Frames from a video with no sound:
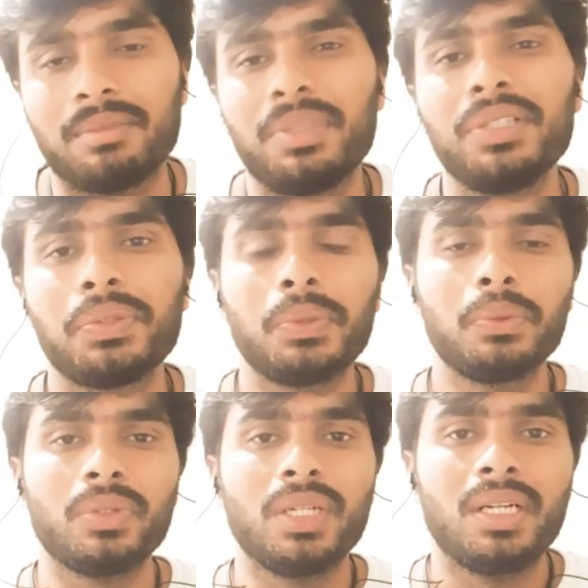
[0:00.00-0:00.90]
Please
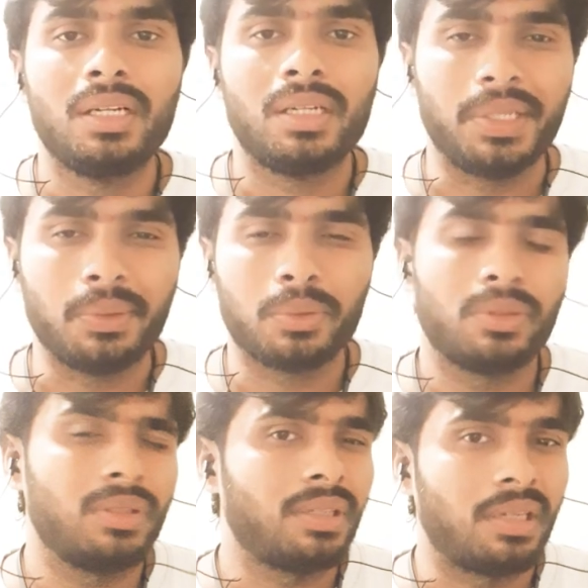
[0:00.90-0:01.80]
do ignore
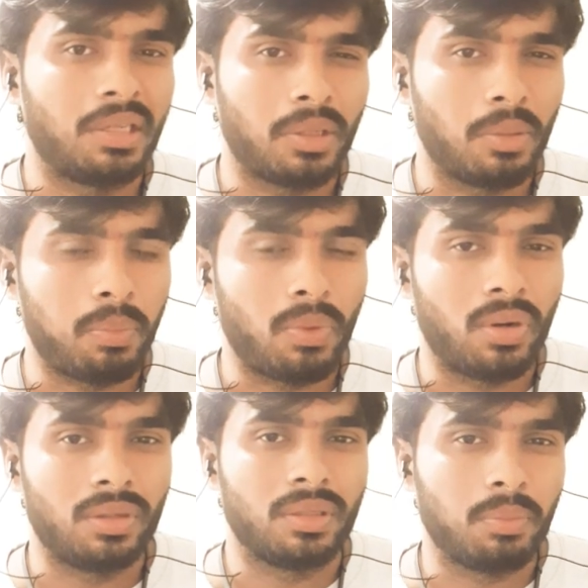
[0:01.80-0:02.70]
that, and
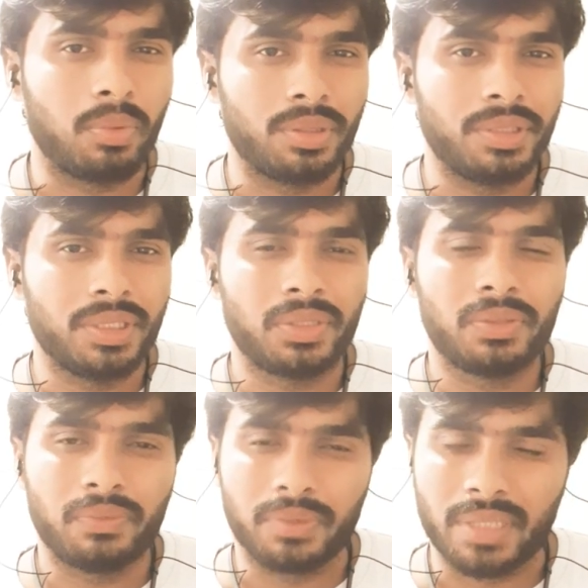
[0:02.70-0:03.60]

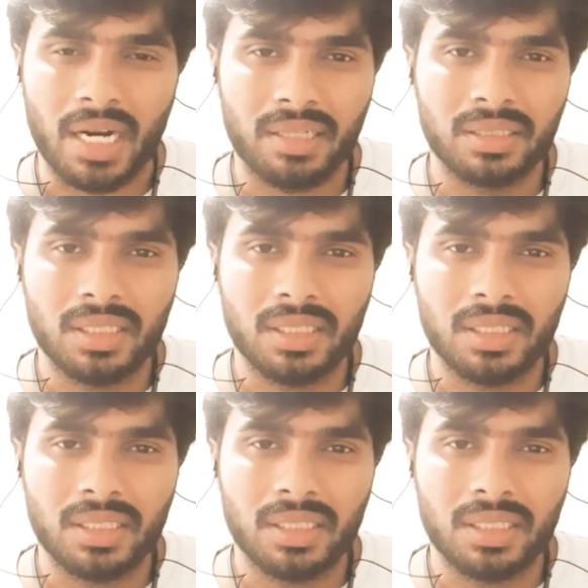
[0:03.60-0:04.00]
apologies for that.